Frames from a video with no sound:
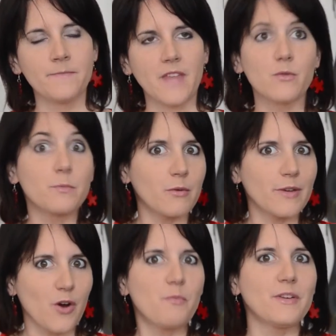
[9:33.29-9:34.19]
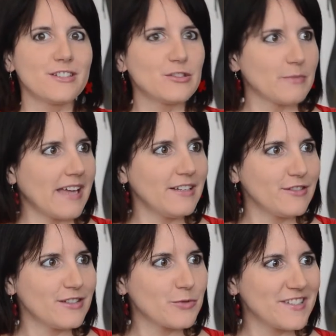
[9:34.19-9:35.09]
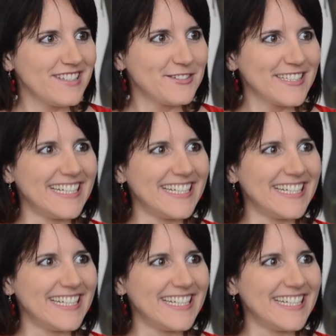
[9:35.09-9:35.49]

I would probably open it to men if it was equal.